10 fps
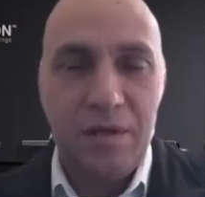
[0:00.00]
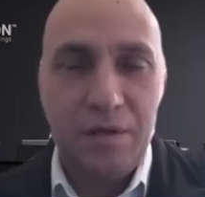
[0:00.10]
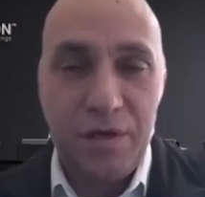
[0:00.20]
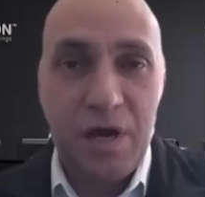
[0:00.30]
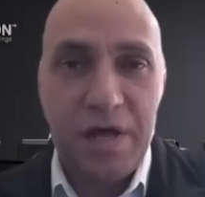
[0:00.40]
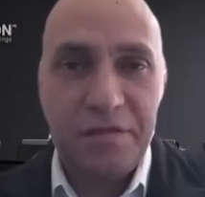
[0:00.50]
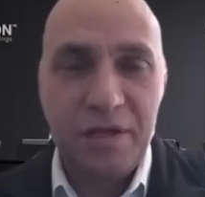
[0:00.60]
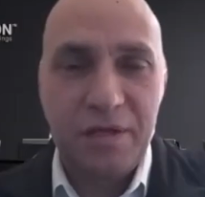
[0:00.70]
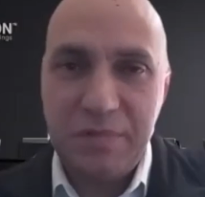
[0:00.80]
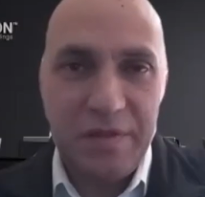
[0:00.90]
Yeah, I
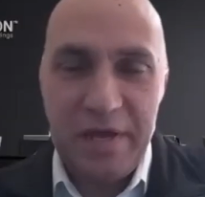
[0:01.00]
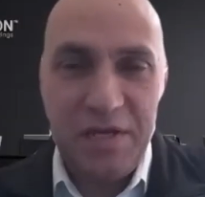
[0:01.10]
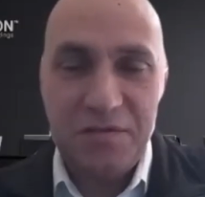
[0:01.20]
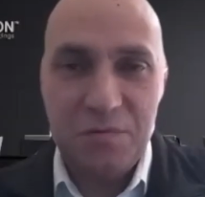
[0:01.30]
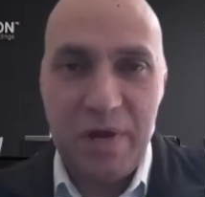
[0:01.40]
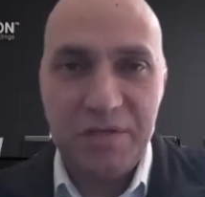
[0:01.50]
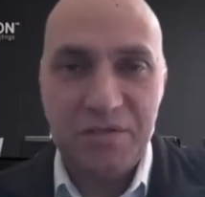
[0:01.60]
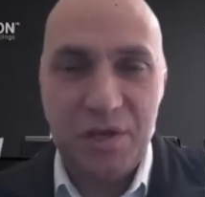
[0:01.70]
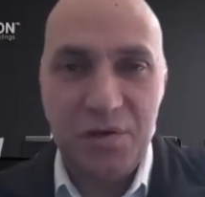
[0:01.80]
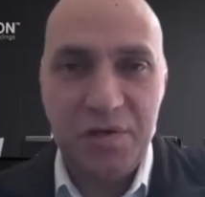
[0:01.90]
think that is the way.
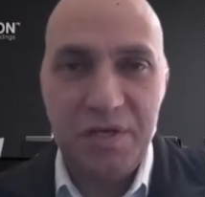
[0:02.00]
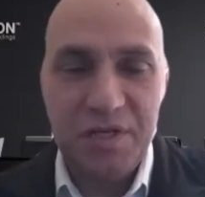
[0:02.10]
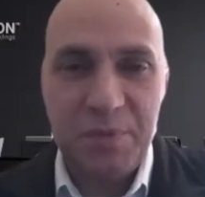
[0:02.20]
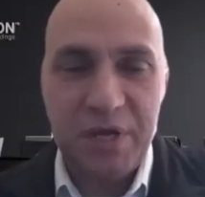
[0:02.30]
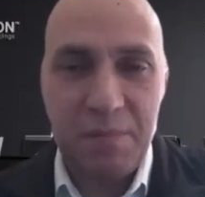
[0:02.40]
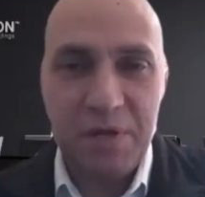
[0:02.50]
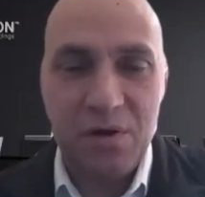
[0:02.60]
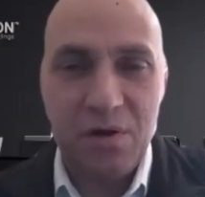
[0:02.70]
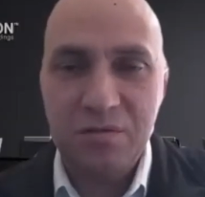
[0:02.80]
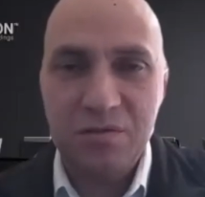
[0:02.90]
Security is becoming a
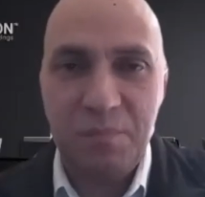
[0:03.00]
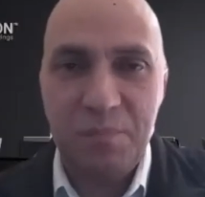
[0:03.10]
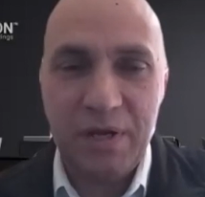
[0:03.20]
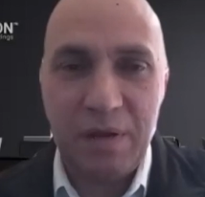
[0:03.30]
hot topic.